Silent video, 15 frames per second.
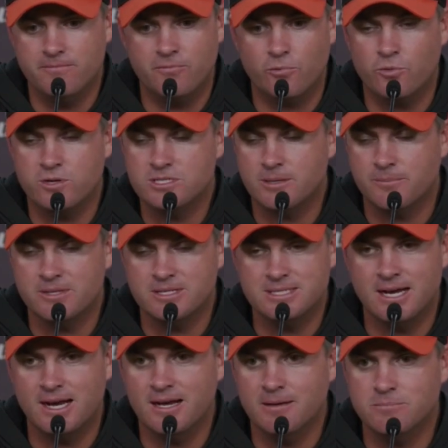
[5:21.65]
forty-something
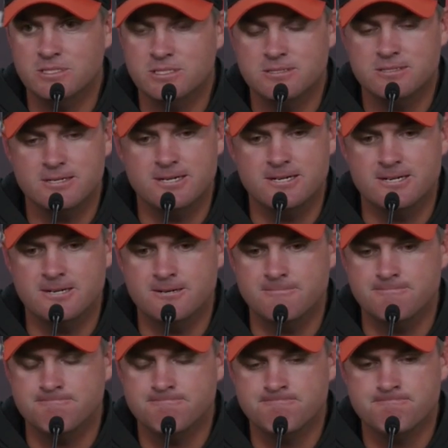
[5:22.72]
times. Um,